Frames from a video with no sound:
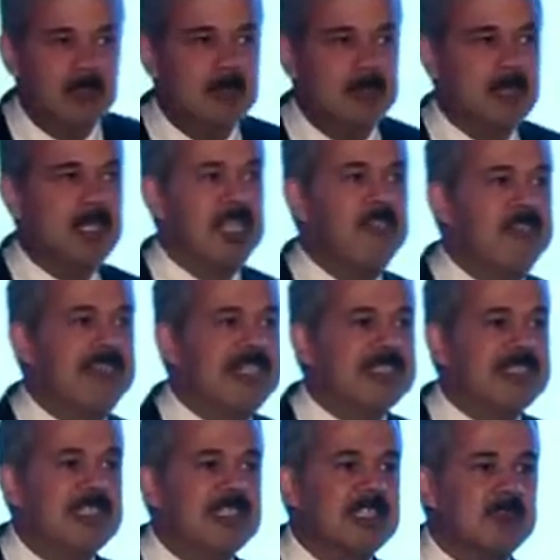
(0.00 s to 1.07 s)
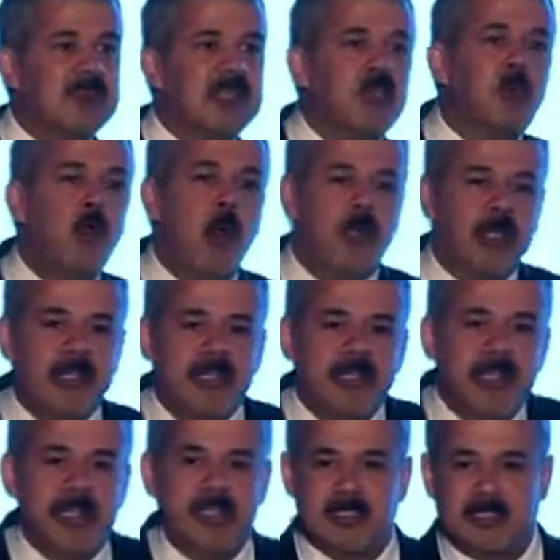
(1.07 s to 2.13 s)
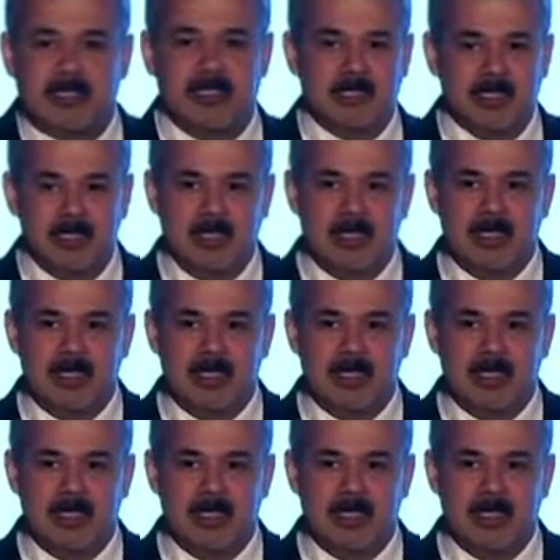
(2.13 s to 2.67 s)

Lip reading: but they will in a sense be coordinators